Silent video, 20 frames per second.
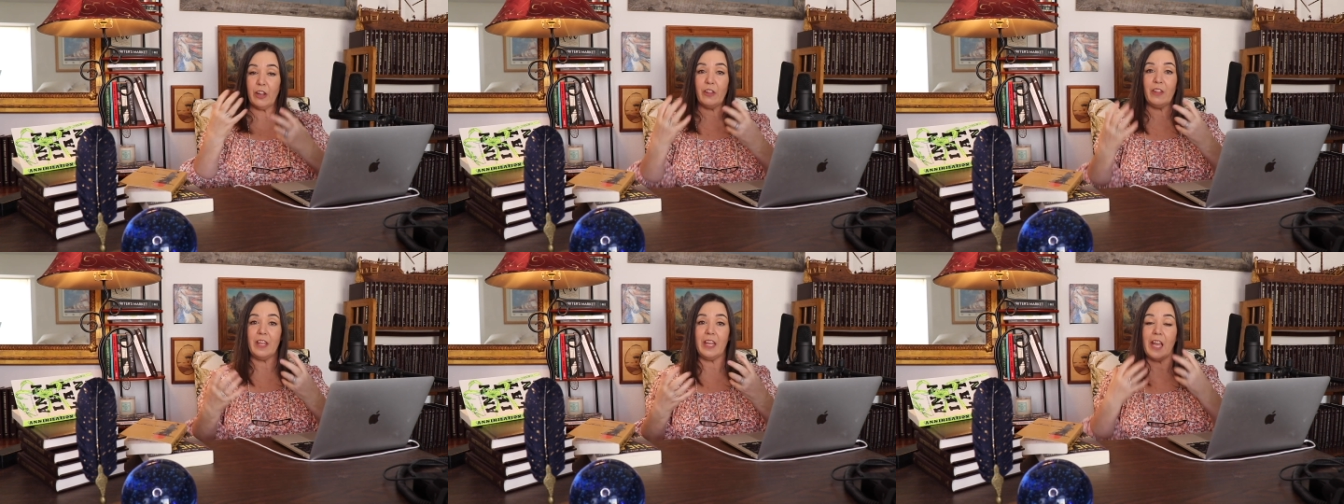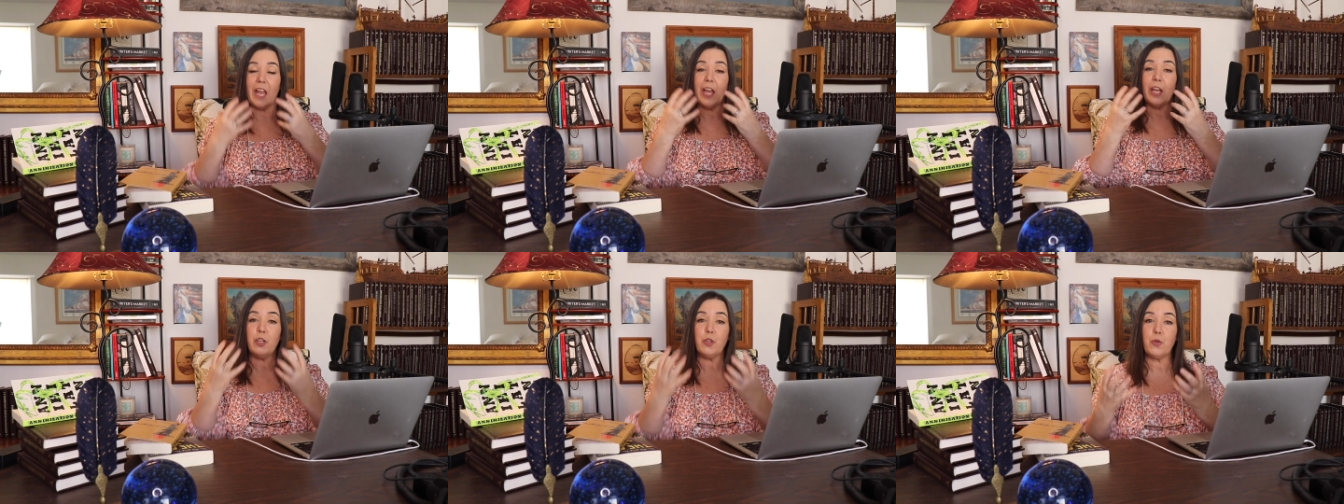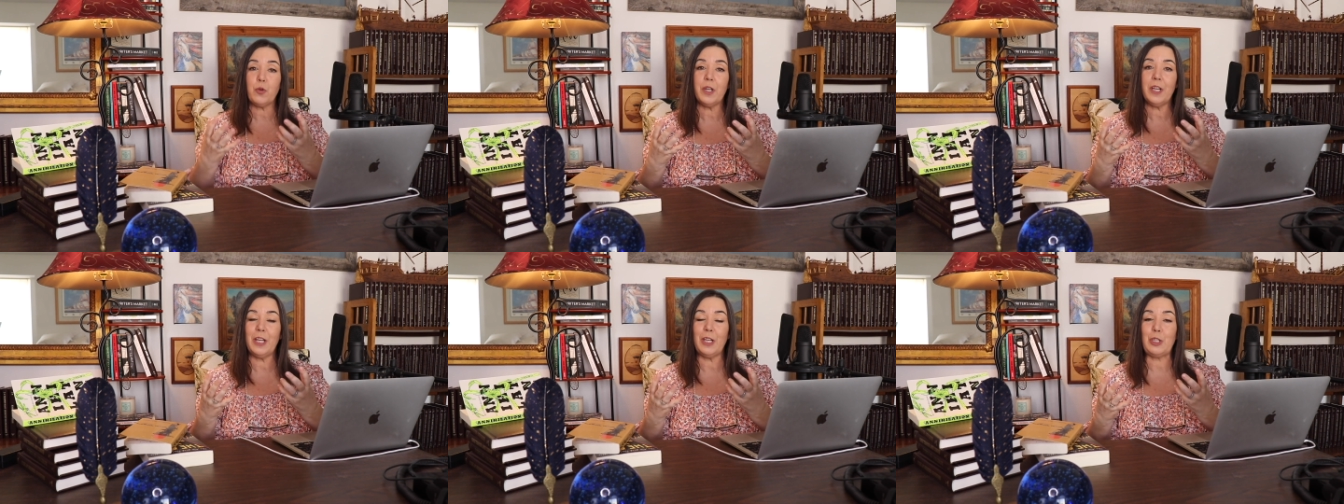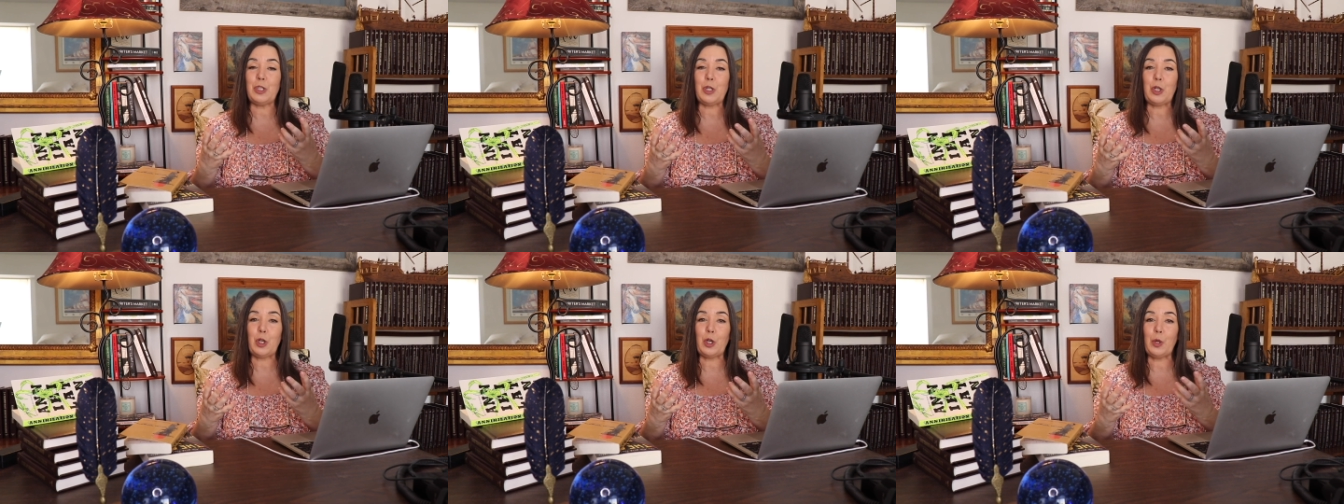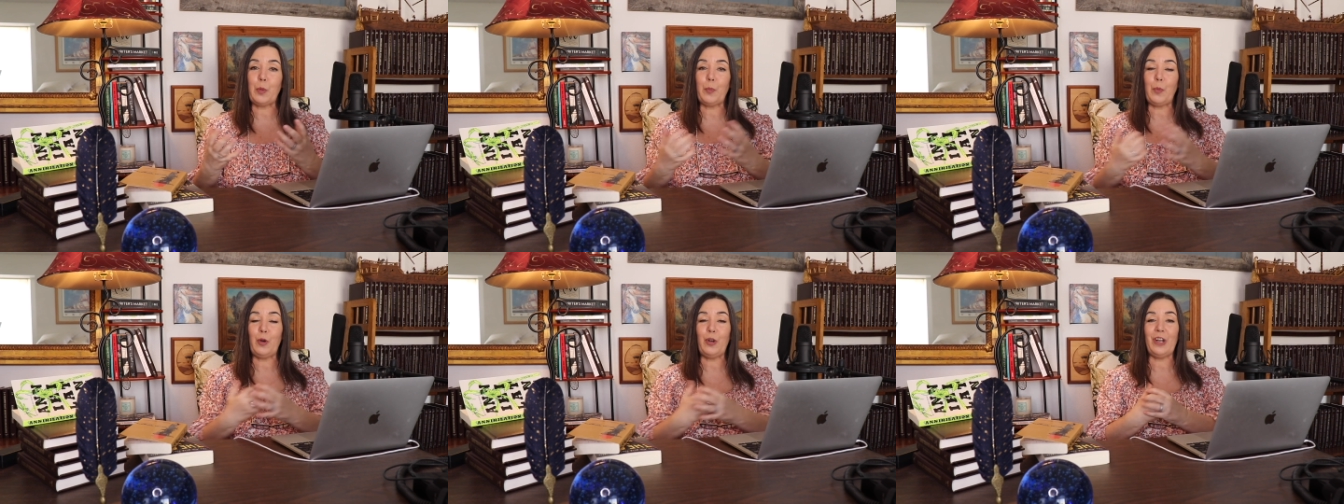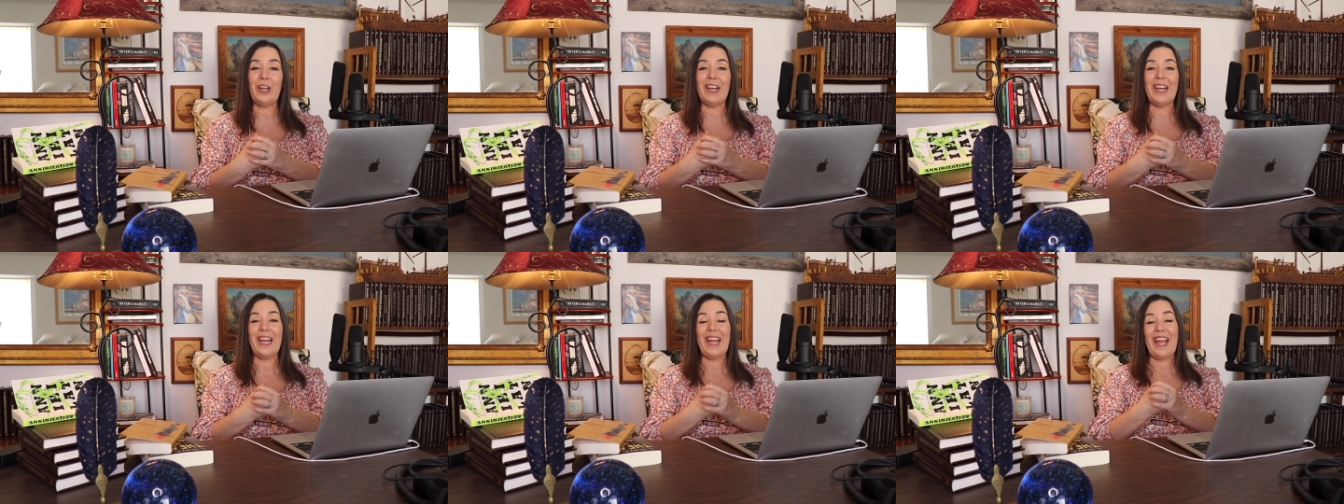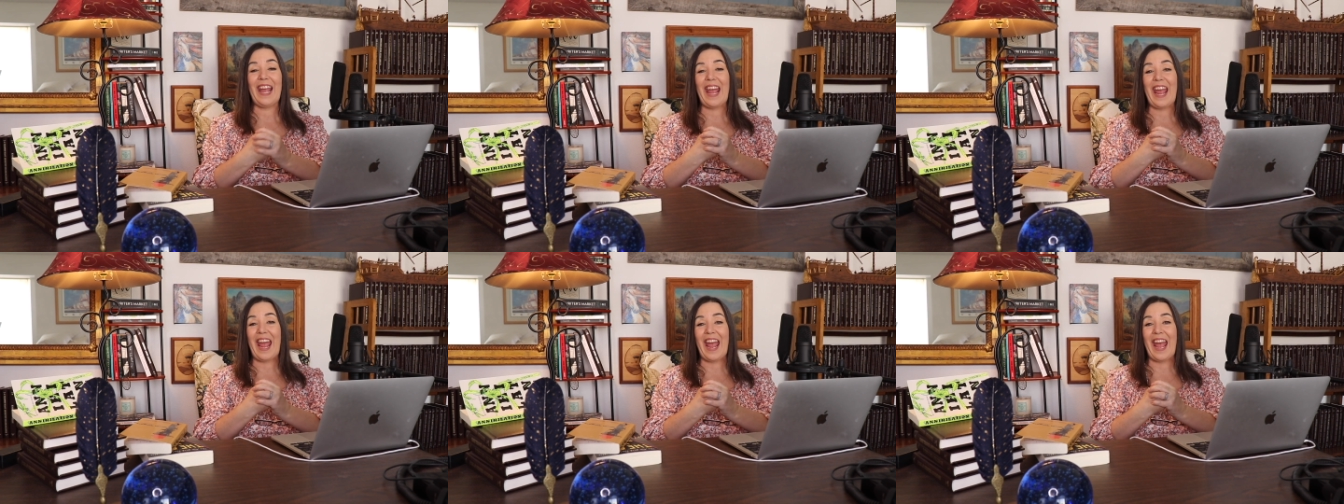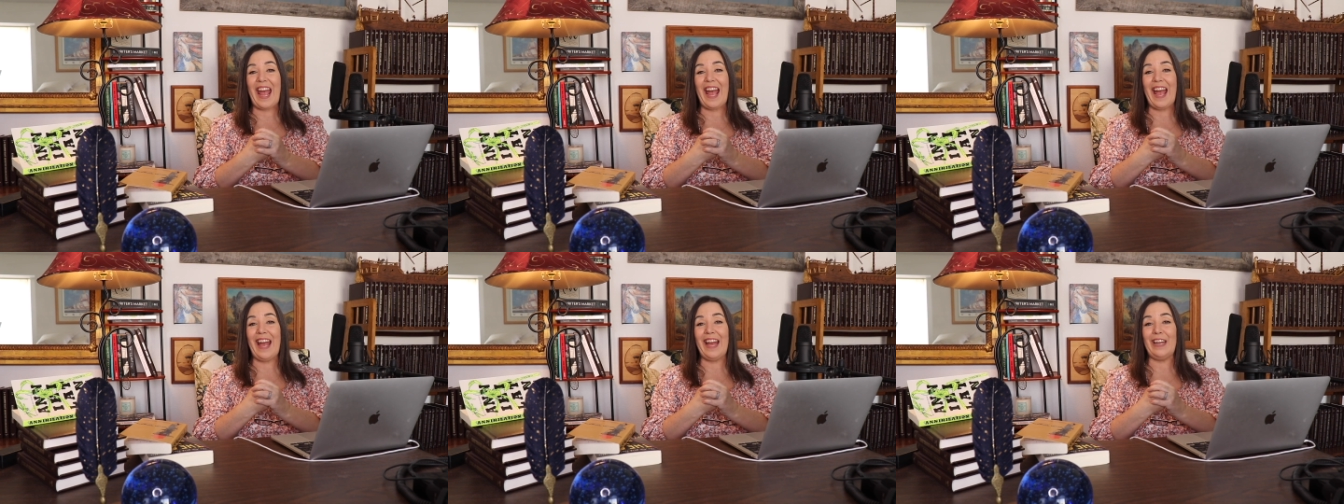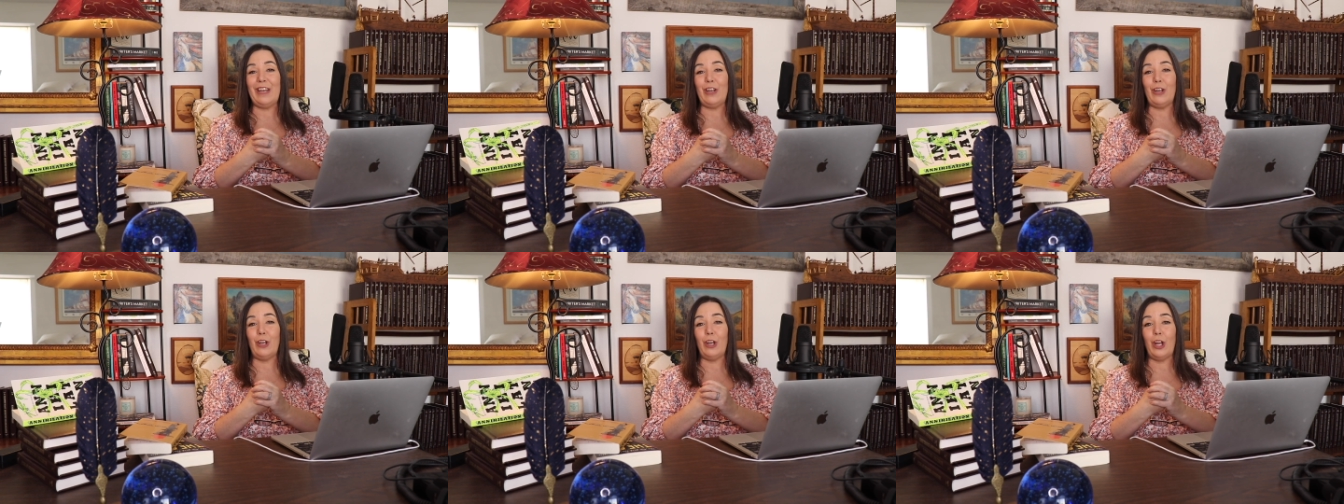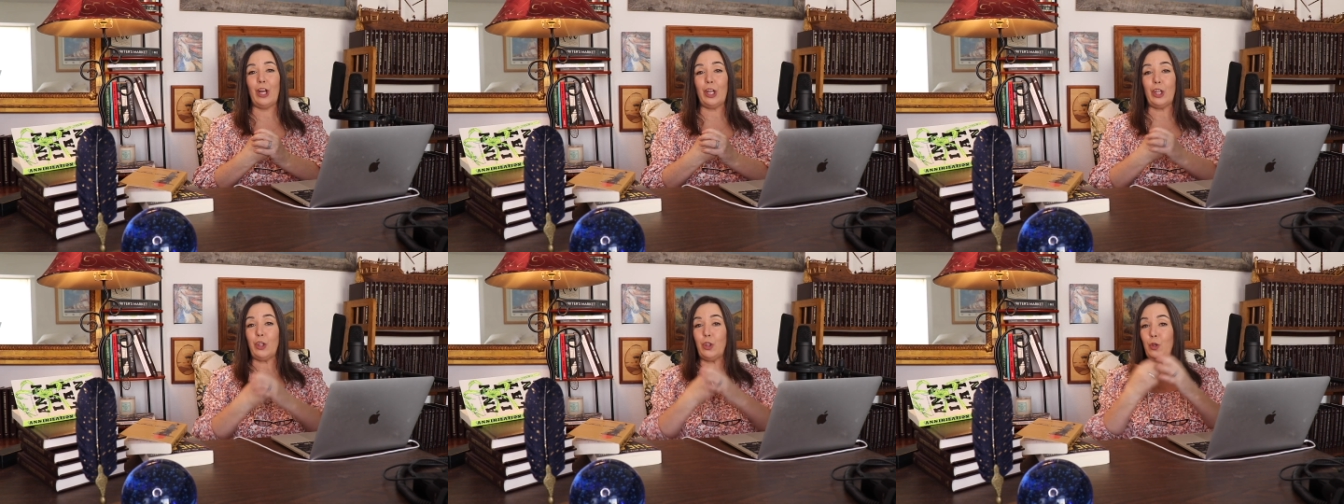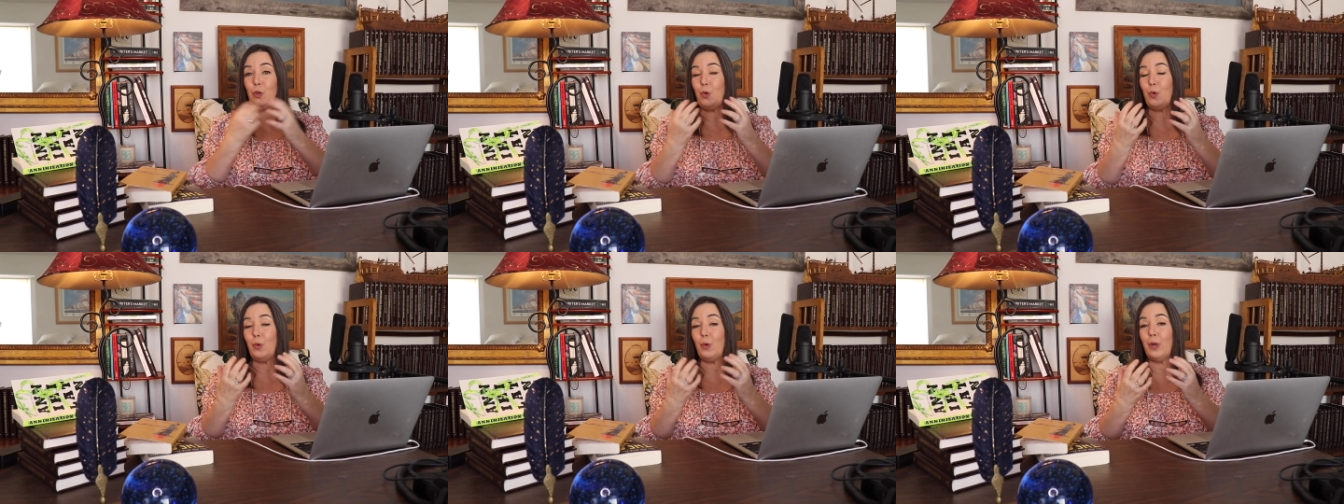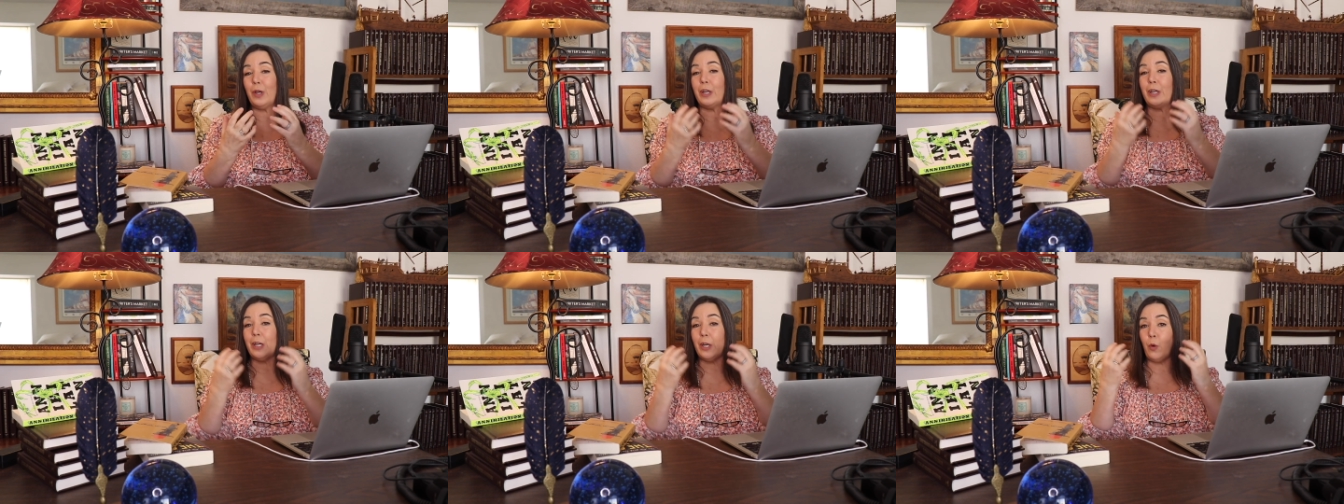the entry into your book, and you,